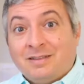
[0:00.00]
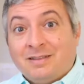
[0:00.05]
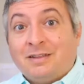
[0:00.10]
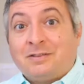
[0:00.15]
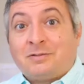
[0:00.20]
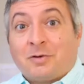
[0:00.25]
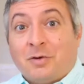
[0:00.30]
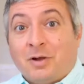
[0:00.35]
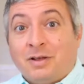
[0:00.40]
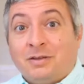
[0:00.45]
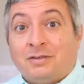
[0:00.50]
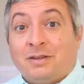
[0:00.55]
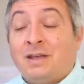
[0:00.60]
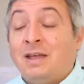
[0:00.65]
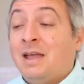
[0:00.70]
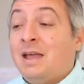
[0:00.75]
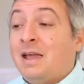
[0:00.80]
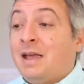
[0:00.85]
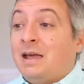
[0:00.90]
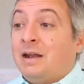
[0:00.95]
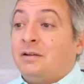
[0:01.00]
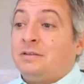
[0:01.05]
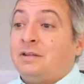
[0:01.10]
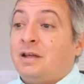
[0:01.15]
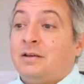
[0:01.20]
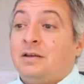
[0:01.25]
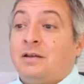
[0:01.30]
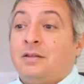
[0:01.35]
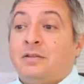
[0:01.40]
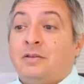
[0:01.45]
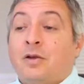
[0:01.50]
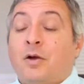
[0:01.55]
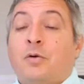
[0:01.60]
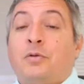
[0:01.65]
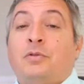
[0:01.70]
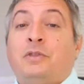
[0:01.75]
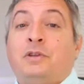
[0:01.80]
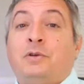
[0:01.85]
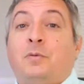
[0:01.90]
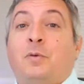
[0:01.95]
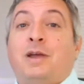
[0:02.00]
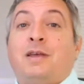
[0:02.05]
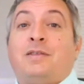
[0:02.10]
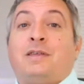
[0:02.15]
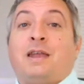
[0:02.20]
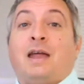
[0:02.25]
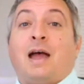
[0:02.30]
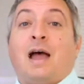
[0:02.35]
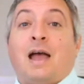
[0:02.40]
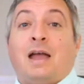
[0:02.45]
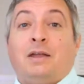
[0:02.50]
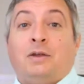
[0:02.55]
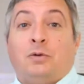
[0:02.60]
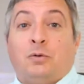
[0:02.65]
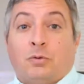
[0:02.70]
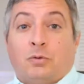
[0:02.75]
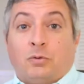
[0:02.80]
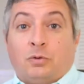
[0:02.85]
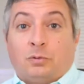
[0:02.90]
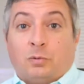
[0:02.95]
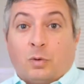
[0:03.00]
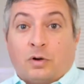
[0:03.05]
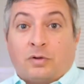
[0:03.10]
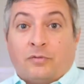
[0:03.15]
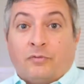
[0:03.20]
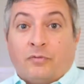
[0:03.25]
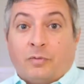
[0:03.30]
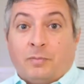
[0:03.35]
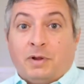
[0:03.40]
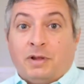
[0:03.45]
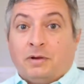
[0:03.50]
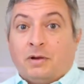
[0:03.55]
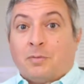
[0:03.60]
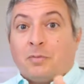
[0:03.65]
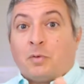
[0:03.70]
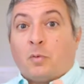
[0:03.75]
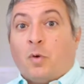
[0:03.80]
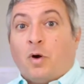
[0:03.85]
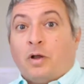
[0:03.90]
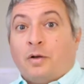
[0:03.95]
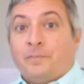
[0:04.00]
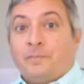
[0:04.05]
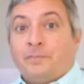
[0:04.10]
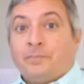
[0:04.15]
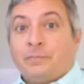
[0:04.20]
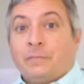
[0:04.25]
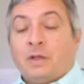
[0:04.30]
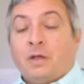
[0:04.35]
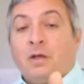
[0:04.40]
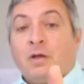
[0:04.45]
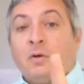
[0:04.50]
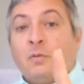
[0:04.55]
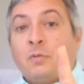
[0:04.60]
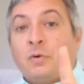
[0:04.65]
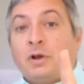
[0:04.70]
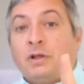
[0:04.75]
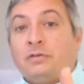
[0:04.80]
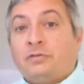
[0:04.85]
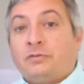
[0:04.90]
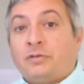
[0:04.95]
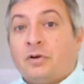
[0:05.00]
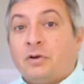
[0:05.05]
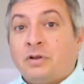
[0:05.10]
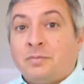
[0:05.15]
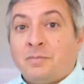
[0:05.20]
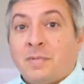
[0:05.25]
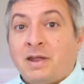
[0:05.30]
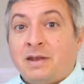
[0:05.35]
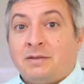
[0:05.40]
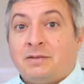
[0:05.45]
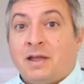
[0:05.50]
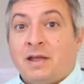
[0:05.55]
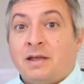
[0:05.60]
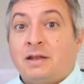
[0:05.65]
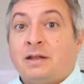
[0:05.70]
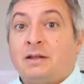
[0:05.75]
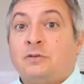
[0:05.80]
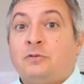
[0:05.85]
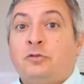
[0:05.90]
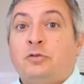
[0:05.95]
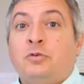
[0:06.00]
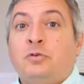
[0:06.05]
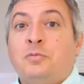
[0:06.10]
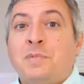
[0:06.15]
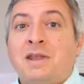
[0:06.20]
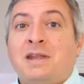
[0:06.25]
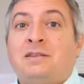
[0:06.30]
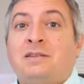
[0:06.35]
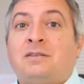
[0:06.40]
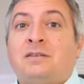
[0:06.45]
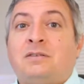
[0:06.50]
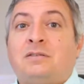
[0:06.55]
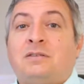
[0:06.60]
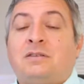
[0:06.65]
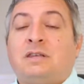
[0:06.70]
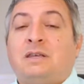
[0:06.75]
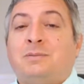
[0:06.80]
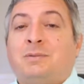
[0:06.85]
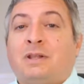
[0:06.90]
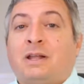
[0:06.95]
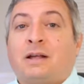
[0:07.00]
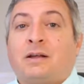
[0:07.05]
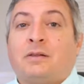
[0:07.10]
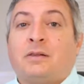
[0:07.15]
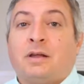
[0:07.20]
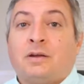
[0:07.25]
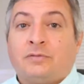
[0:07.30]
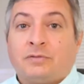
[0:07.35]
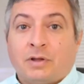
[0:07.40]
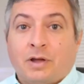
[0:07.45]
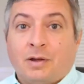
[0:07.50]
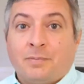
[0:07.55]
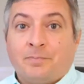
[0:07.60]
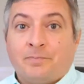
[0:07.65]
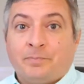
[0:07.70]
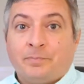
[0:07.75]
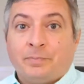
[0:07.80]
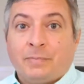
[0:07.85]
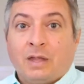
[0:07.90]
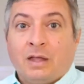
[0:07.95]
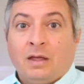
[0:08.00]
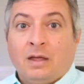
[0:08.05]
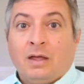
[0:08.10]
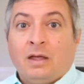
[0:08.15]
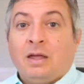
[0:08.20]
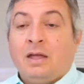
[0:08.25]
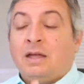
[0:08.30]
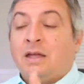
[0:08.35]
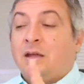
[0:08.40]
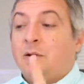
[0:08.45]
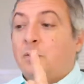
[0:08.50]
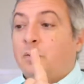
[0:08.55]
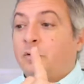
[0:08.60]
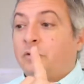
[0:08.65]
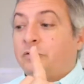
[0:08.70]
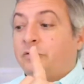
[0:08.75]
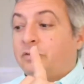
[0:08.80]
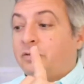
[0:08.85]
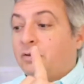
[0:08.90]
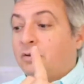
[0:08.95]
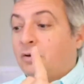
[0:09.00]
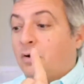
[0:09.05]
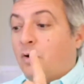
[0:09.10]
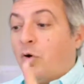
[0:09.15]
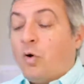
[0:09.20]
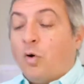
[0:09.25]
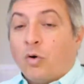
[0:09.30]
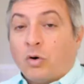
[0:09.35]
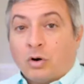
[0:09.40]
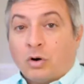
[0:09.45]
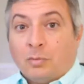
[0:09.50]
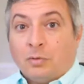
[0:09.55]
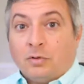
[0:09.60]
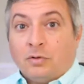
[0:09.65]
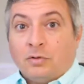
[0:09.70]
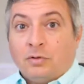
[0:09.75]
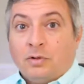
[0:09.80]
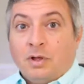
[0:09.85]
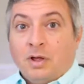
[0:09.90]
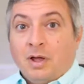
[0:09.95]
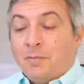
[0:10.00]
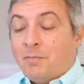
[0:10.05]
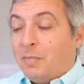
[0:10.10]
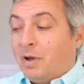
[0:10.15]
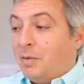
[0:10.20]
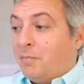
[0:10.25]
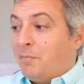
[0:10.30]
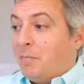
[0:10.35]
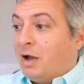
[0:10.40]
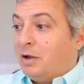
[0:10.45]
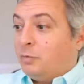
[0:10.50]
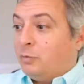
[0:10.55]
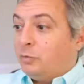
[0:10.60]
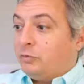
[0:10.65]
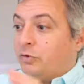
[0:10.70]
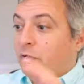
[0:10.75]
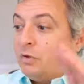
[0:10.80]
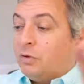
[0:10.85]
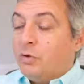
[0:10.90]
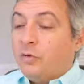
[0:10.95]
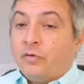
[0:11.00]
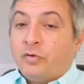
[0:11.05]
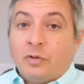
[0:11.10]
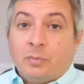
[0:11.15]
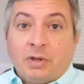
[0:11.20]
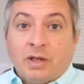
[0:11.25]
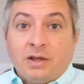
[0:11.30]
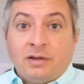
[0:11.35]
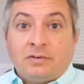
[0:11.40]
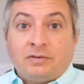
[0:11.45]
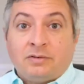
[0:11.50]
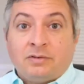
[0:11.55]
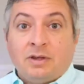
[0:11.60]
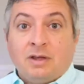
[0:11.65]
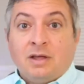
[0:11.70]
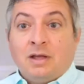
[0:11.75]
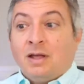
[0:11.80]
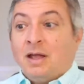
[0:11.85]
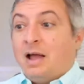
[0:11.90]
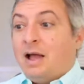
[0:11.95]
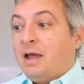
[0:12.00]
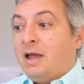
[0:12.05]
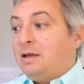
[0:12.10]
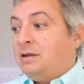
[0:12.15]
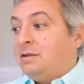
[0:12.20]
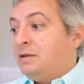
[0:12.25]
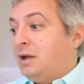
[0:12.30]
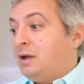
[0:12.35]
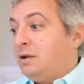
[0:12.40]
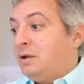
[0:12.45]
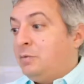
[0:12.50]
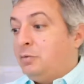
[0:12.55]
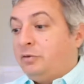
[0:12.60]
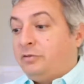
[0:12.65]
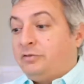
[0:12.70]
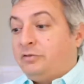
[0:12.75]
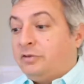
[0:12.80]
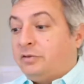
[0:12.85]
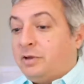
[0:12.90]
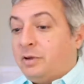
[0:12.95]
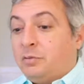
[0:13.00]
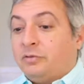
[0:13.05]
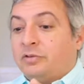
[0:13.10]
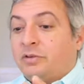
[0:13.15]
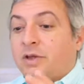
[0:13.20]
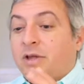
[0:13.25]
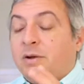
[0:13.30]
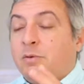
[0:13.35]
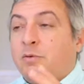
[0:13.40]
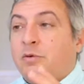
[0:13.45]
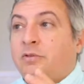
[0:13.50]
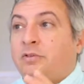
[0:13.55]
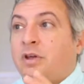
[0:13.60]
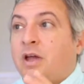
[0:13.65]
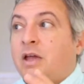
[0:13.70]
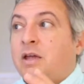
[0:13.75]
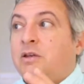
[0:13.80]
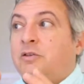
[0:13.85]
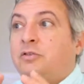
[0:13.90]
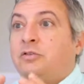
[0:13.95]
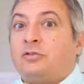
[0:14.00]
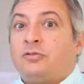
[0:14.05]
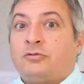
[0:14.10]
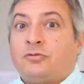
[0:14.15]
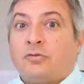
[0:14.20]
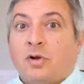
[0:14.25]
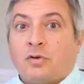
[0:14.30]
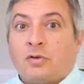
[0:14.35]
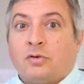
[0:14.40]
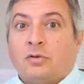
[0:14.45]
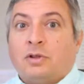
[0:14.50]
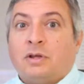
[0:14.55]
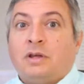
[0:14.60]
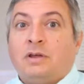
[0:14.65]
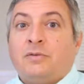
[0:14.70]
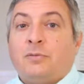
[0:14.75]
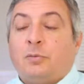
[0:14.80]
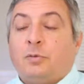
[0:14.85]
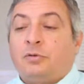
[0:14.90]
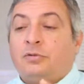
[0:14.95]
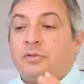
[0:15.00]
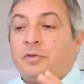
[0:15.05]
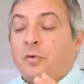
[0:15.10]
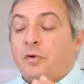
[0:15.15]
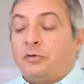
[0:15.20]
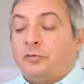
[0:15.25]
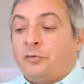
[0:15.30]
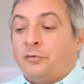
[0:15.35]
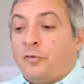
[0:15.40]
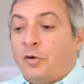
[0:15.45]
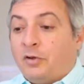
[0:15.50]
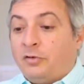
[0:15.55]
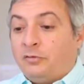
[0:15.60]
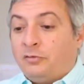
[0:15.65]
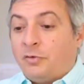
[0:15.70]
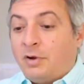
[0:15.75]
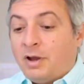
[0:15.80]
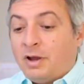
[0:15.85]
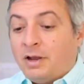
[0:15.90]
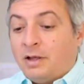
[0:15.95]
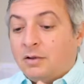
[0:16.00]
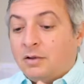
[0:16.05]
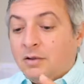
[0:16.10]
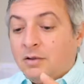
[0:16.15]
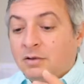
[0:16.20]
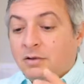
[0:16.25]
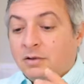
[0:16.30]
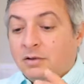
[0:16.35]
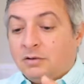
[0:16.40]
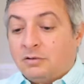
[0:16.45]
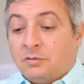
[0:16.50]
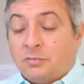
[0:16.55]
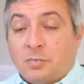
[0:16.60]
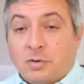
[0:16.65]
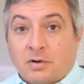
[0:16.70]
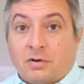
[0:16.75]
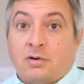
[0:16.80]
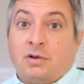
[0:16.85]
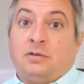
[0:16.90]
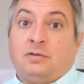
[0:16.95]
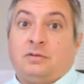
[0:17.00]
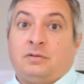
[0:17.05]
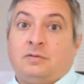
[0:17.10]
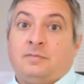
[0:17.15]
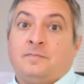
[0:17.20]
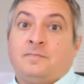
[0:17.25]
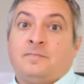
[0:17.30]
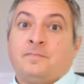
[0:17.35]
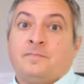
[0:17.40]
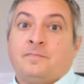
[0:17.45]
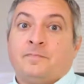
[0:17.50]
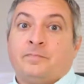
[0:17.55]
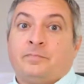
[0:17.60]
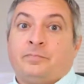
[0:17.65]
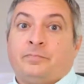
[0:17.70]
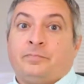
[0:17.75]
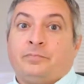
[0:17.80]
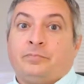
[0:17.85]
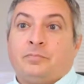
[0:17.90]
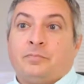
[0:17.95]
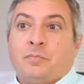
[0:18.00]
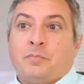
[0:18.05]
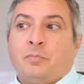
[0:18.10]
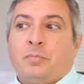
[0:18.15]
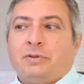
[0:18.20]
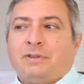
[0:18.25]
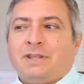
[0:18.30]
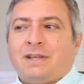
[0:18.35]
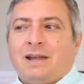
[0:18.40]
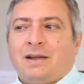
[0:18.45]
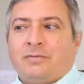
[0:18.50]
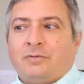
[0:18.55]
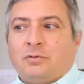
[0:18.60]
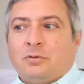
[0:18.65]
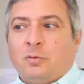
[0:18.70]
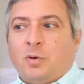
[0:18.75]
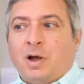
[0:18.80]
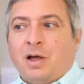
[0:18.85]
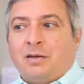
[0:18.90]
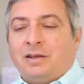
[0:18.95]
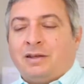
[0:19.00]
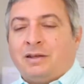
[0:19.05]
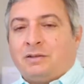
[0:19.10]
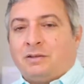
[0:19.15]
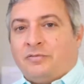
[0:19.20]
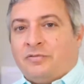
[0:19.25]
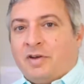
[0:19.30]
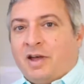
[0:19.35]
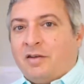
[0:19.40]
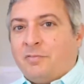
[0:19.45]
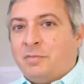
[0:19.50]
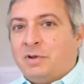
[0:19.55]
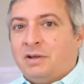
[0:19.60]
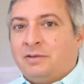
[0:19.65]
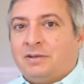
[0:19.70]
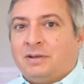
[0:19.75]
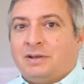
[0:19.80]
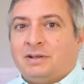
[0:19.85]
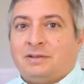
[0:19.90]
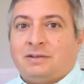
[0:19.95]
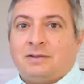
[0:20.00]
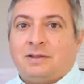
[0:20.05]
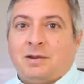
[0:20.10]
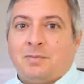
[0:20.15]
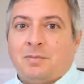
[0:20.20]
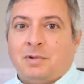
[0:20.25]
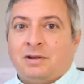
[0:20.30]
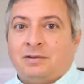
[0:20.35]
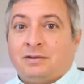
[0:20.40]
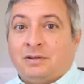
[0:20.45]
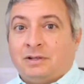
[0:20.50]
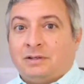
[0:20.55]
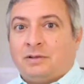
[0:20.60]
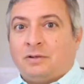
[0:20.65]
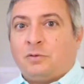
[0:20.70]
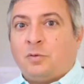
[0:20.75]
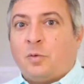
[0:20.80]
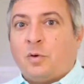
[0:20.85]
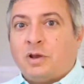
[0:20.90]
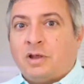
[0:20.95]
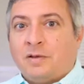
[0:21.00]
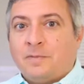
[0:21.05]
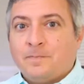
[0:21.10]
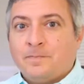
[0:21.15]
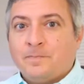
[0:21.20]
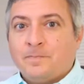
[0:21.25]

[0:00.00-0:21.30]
That's crazy. And I'll tell you, the only way that I knew it was working for me, number one, when I started meditating, 2 minutes seemed like a lifetime. It was horrible. My mind was all over the place. It was a struggle. It was the most frustrating experience. But then after a while, I get to 5 minutes, I get to 10 minutes, I get to 20.